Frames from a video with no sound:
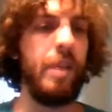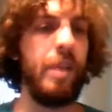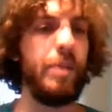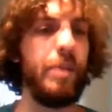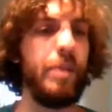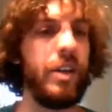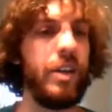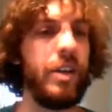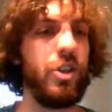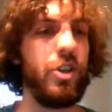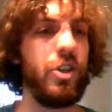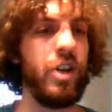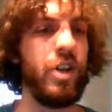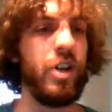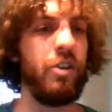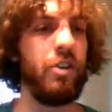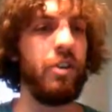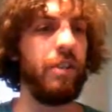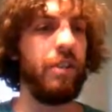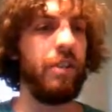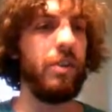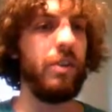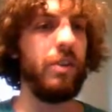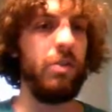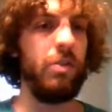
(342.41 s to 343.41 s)
But in
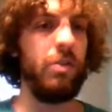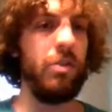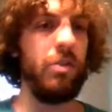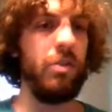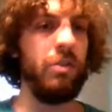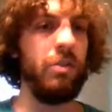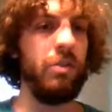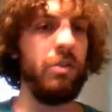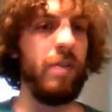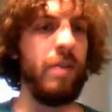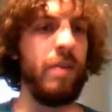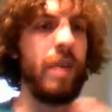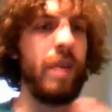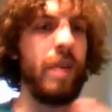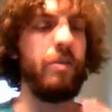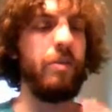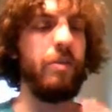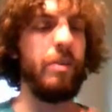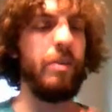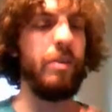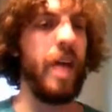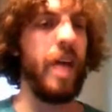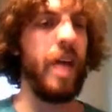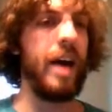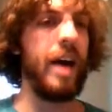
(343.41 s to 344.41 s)
general, if you zoom out
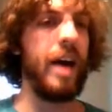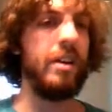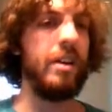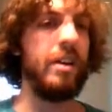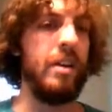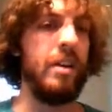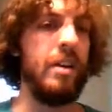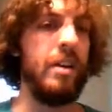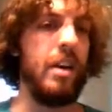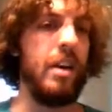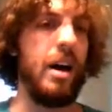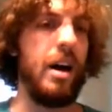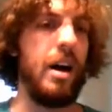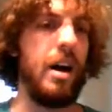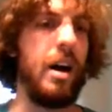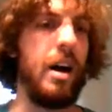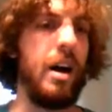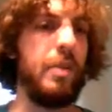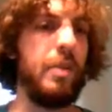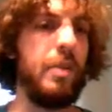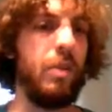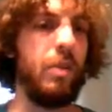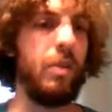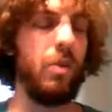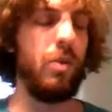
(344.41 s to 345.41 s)
from that,
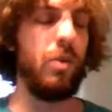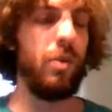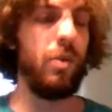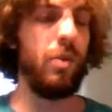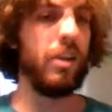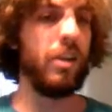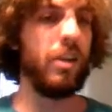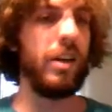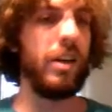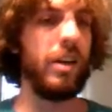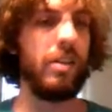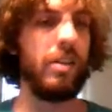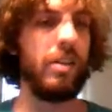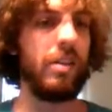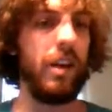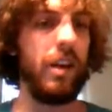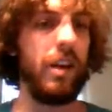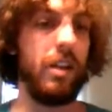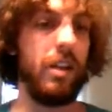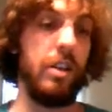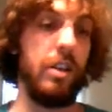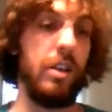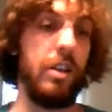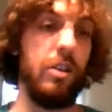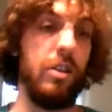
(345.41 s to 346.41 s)
it won't look like a
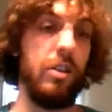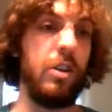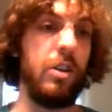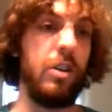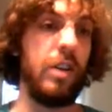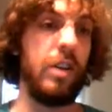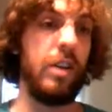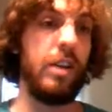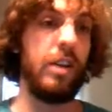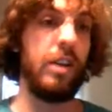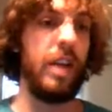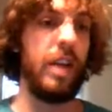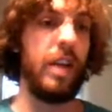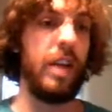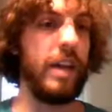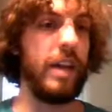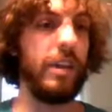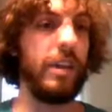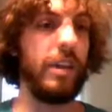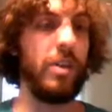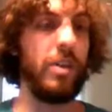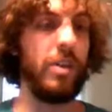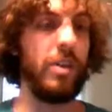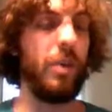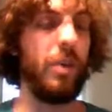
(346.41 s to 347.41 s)
cycle. It'll look like a line
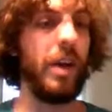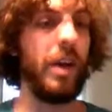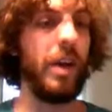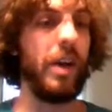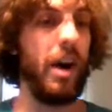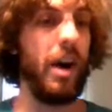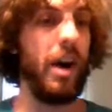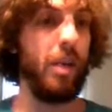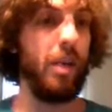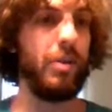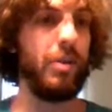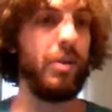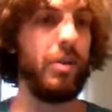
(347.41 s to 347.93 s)
that's going up.